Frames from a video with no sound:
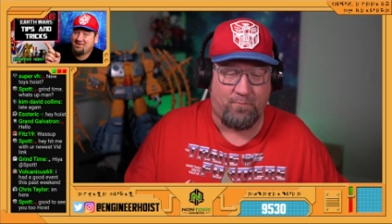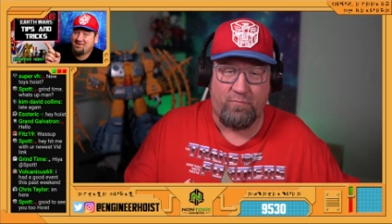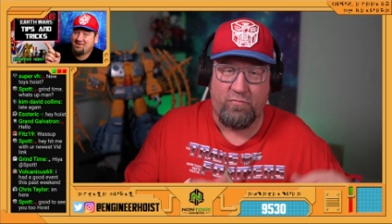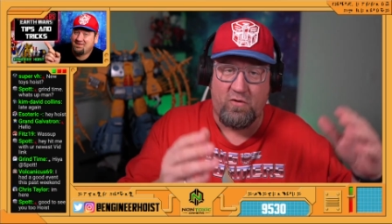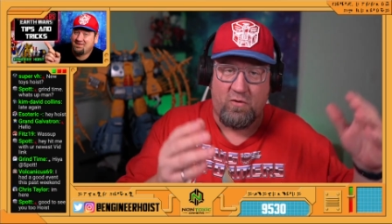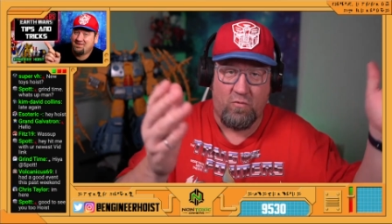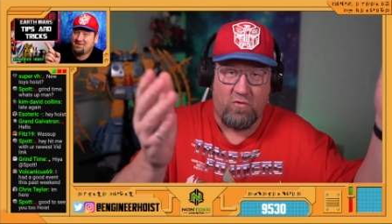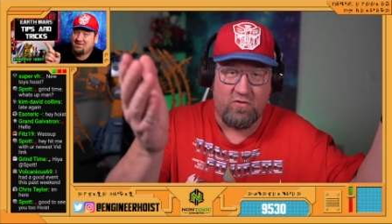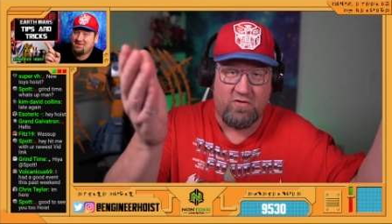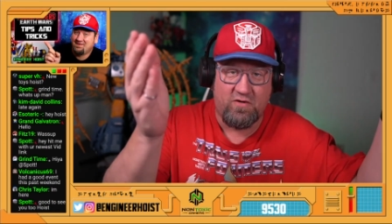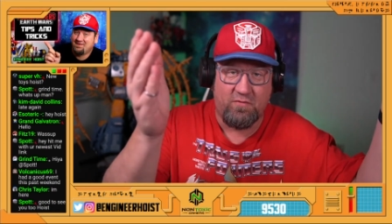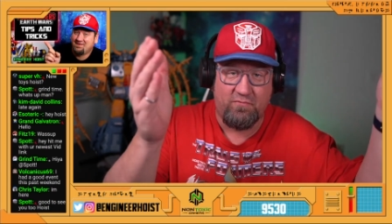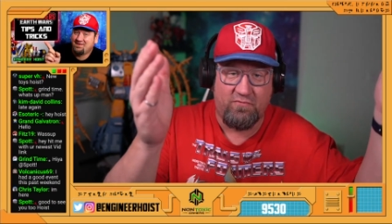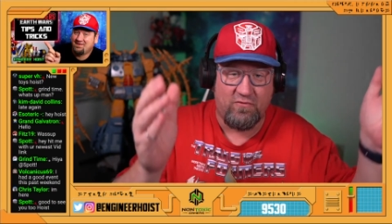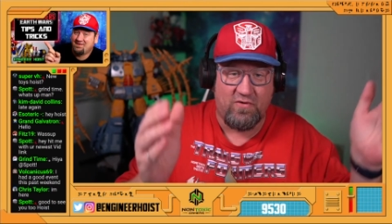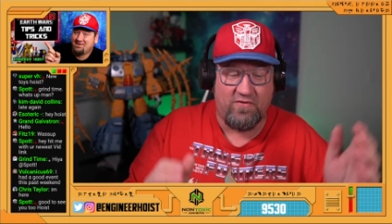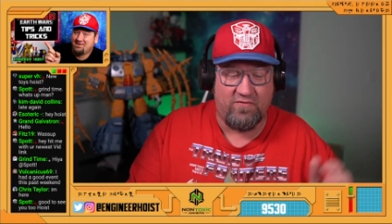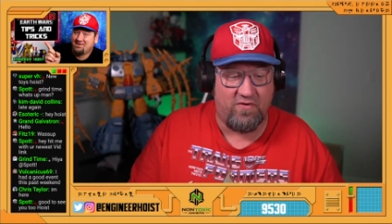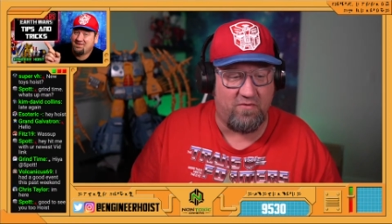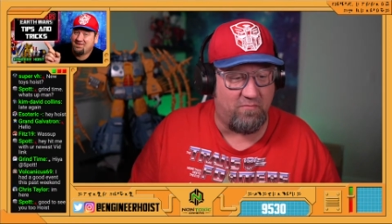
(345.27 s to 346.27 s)
welcome to
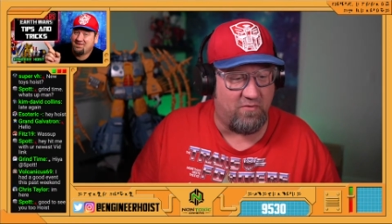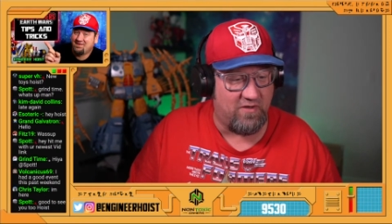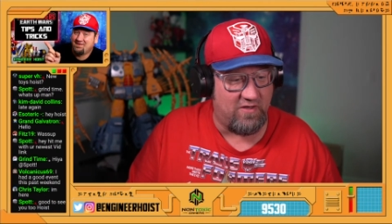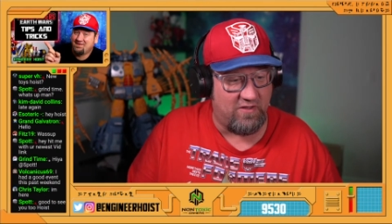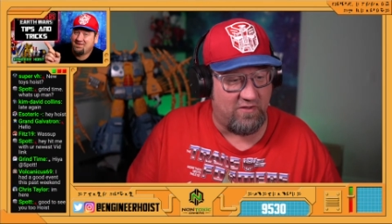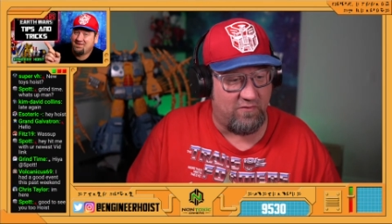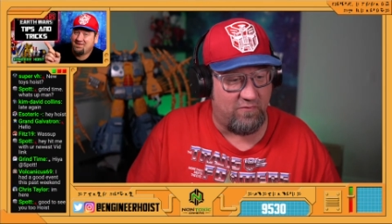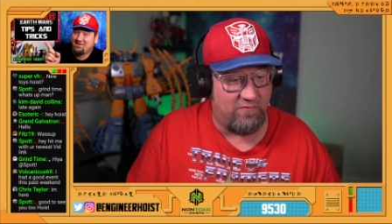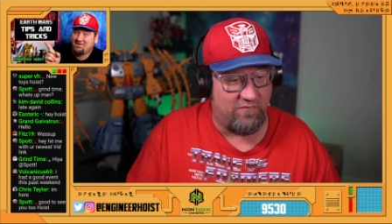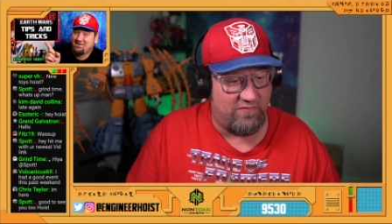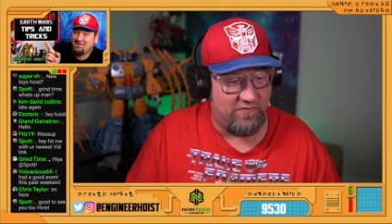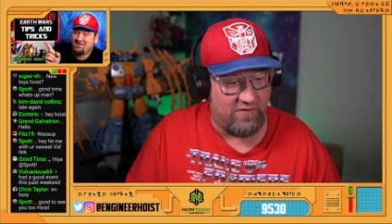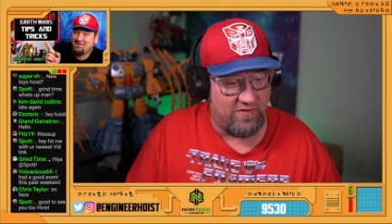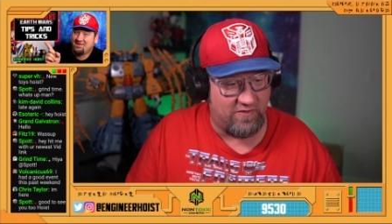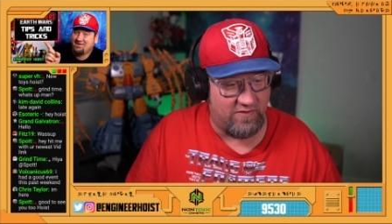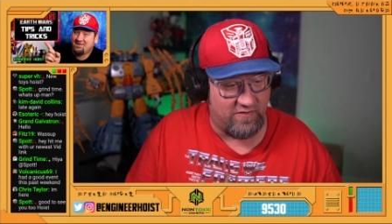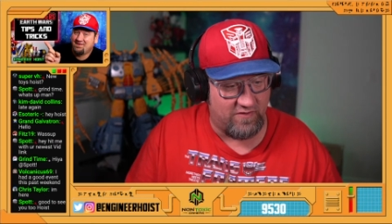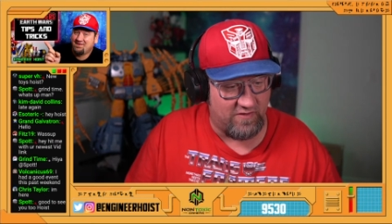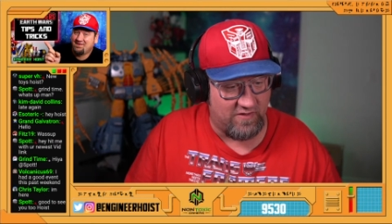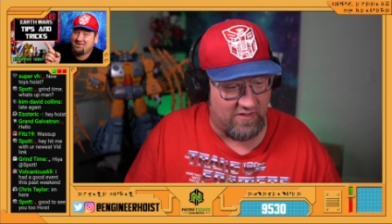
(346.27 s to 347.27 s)
everybody who's
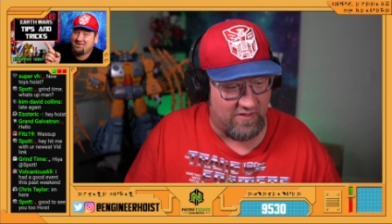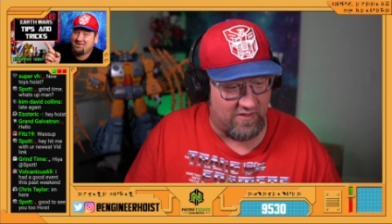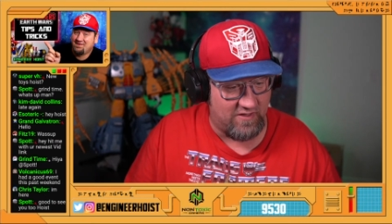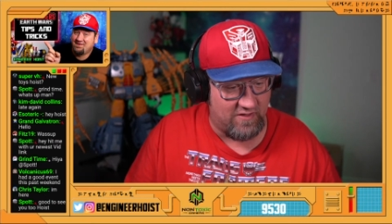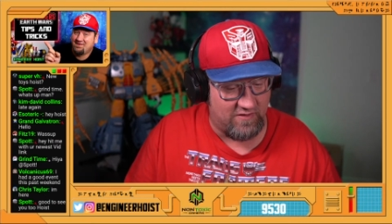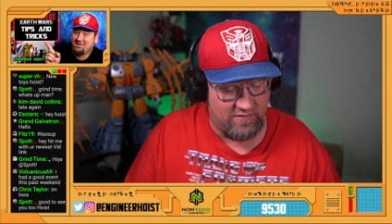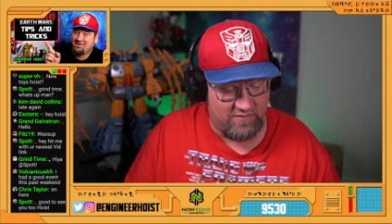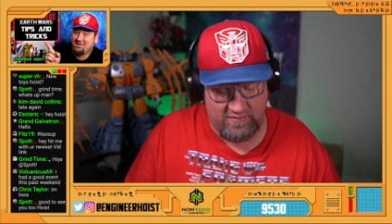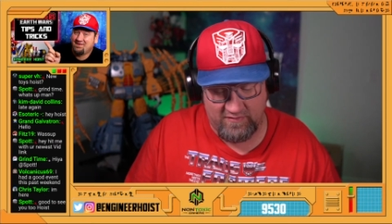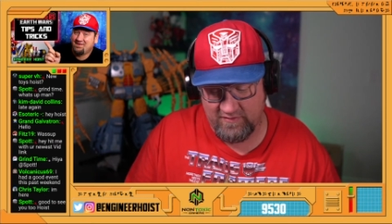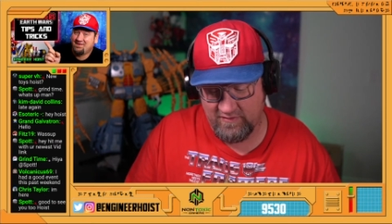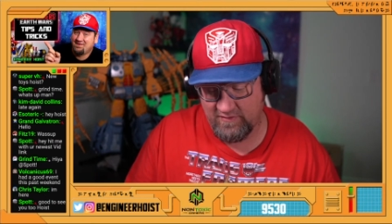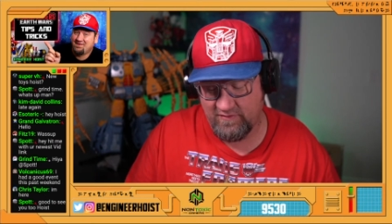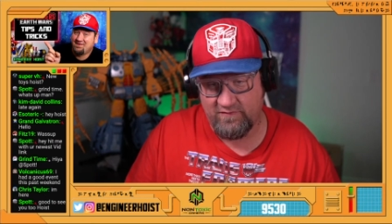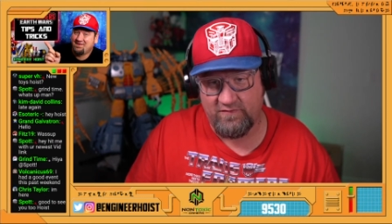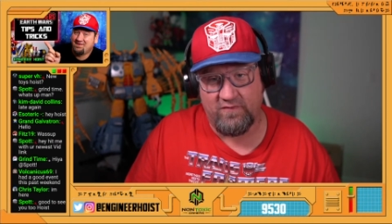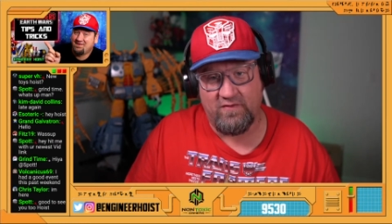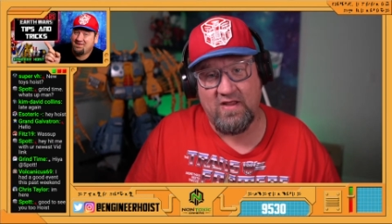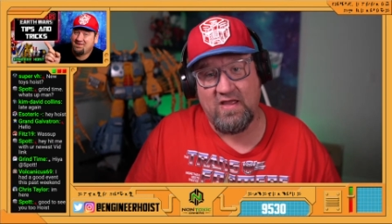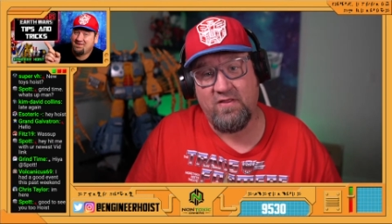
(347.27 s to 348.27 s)
here.
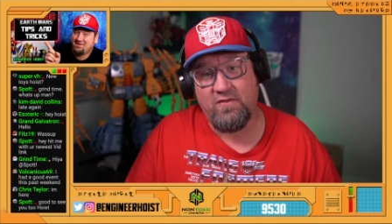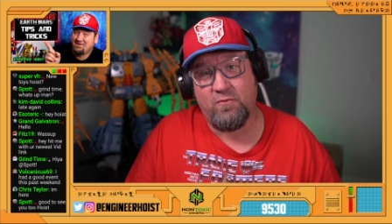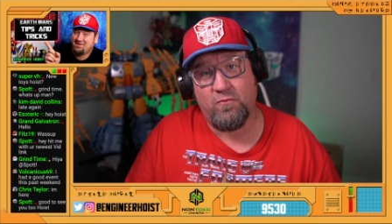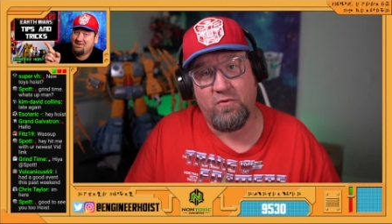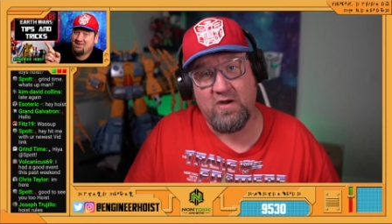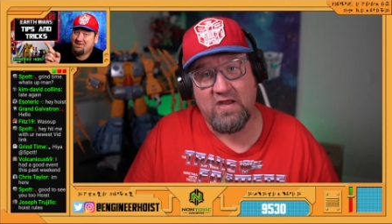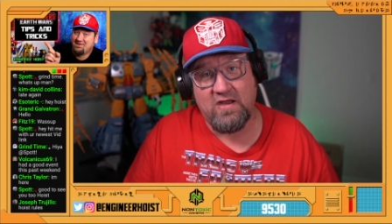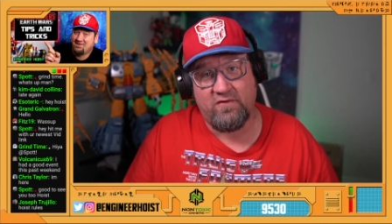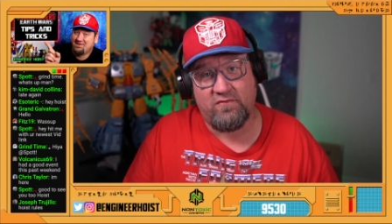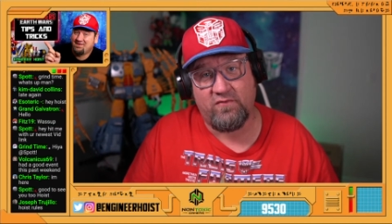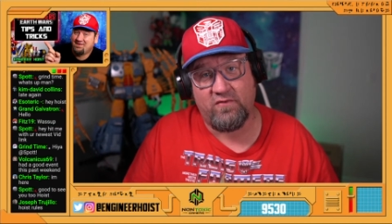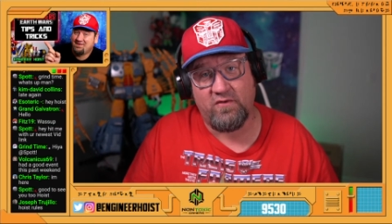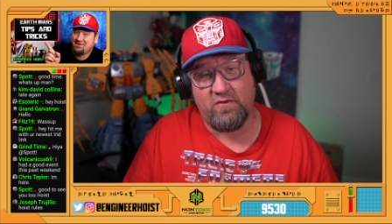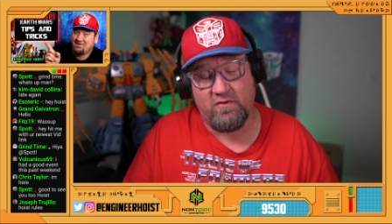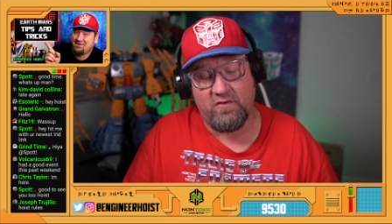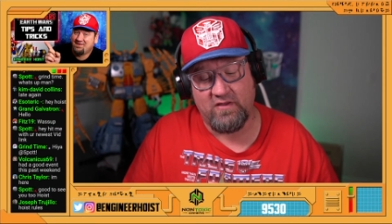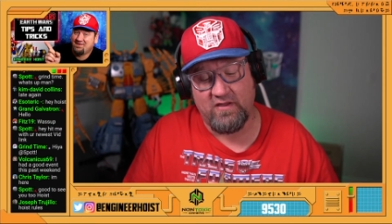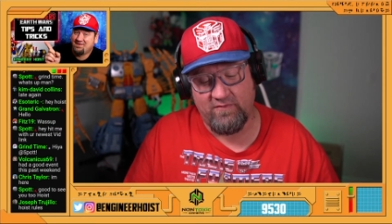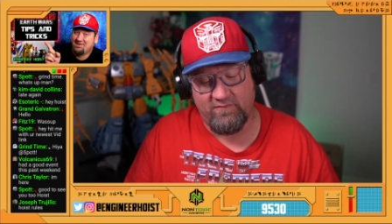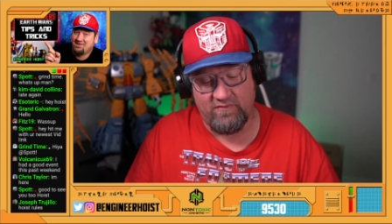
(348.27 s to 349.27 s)
So now
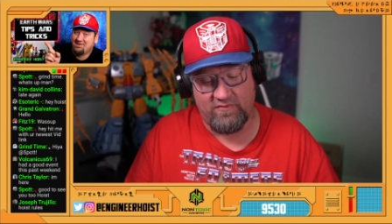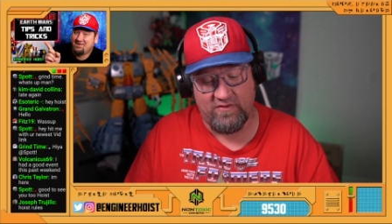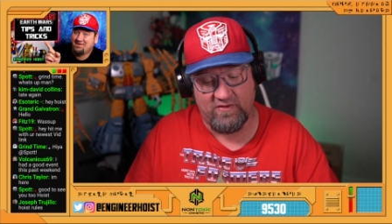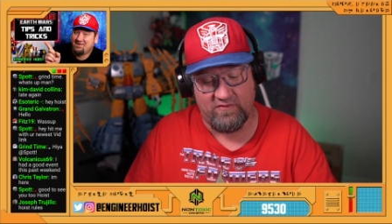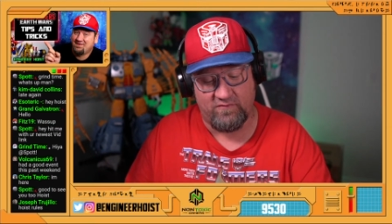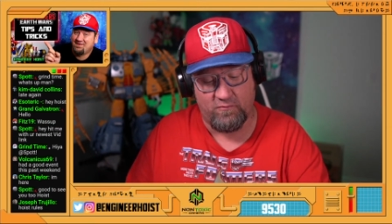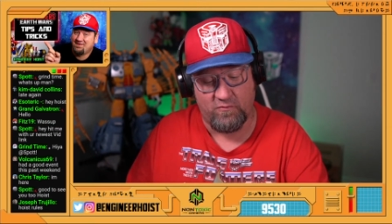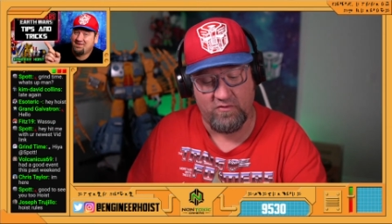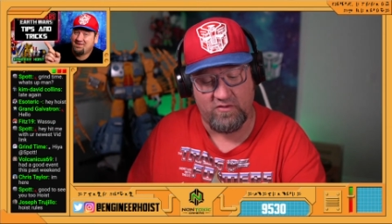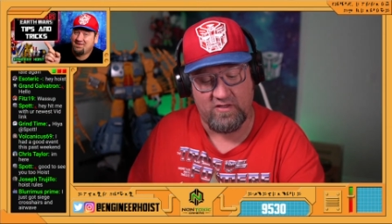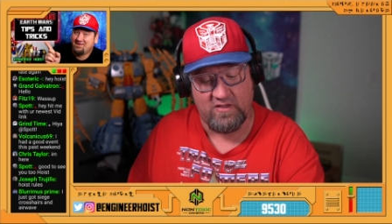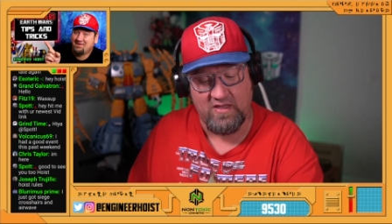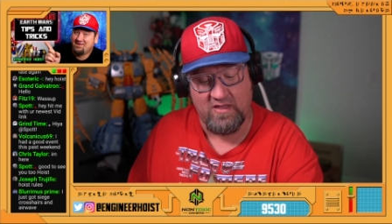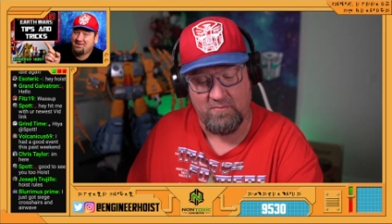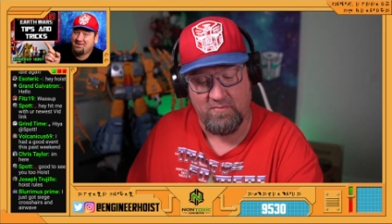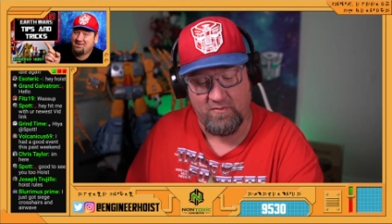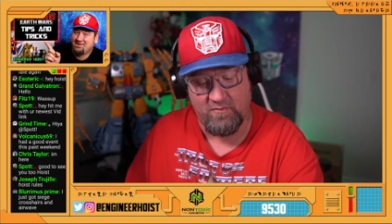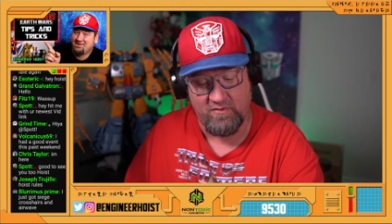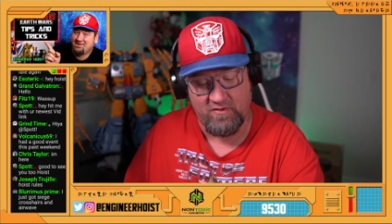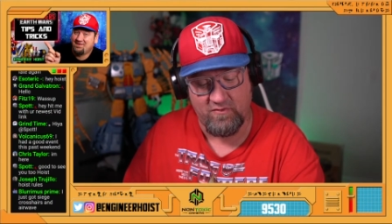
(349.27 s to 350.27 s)
that everything's working, how
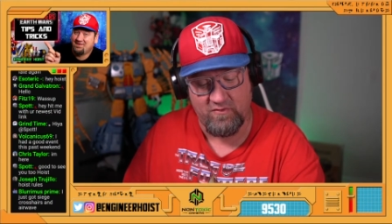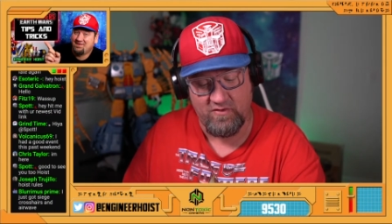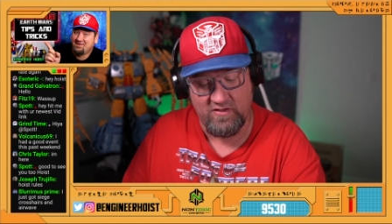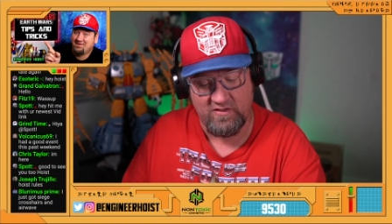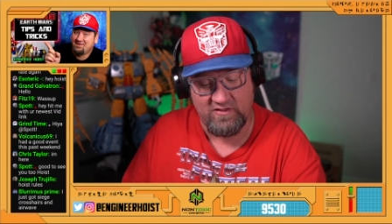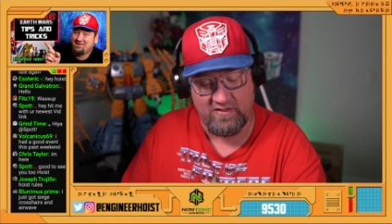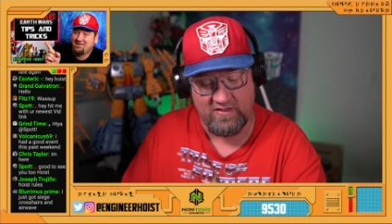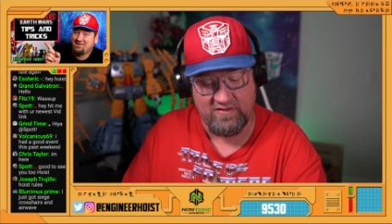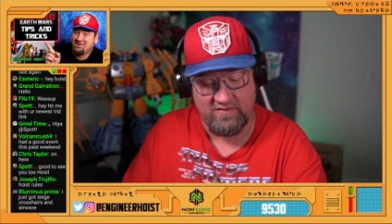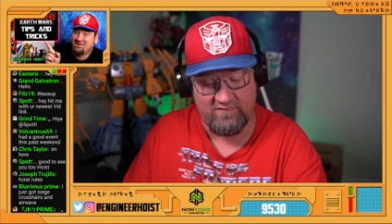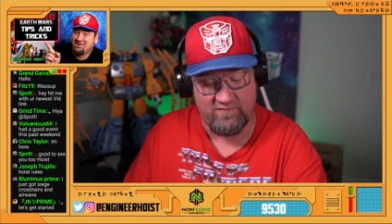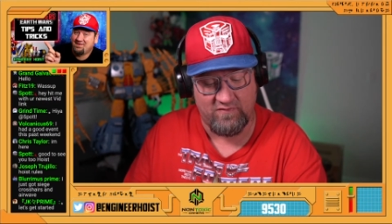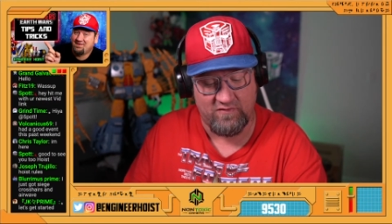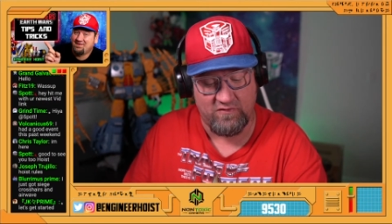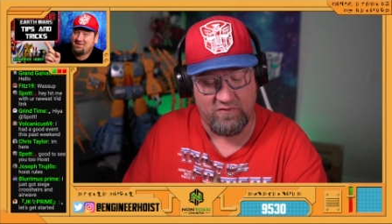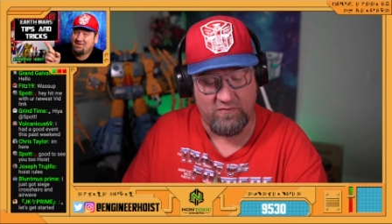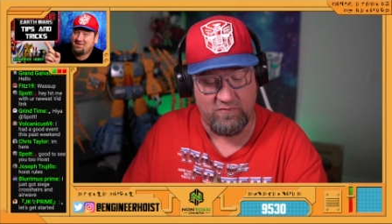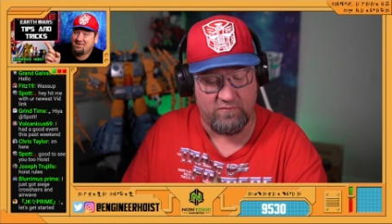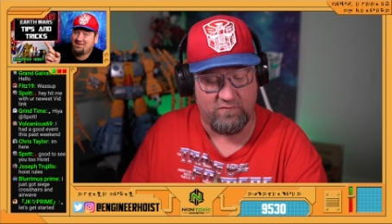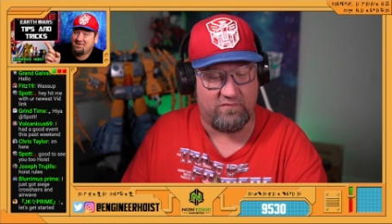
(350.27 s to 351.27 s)
about we go ahead and get to the
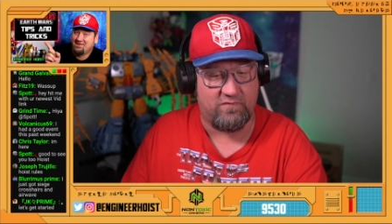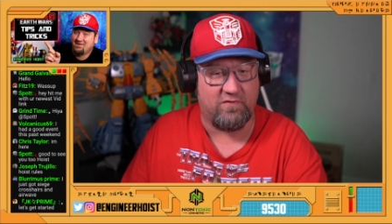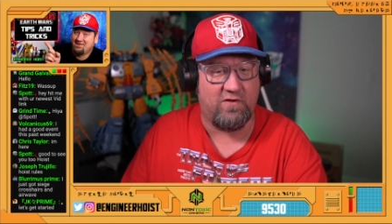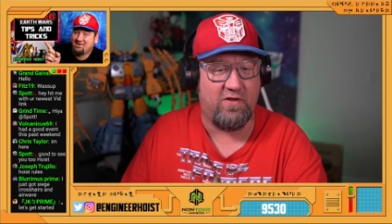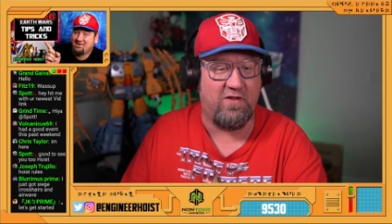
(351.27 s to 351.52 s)
news?